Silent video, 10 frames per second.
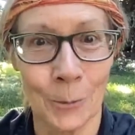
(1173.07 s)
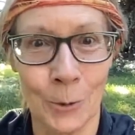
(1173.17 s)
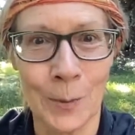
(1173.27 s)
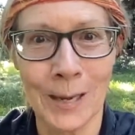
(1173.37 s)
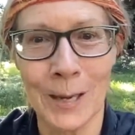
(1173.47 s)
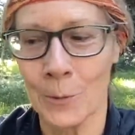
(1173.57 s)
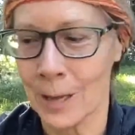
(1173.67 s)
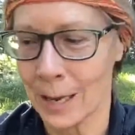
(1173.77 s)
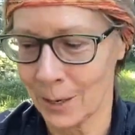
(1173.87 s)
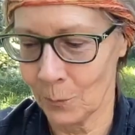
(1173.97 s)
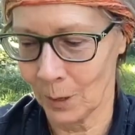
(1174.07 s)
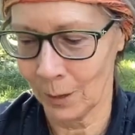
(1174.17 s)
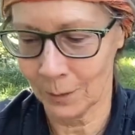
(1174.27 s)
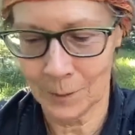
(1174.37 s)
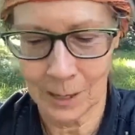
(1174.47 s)
word biking with hiking while
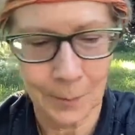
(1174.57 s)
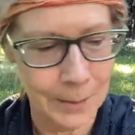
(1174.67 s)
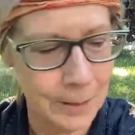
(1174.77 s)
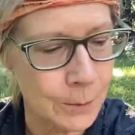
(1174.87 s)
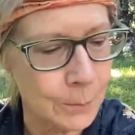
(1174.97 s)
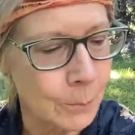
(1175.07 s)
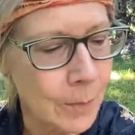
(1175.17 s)
I talk about this.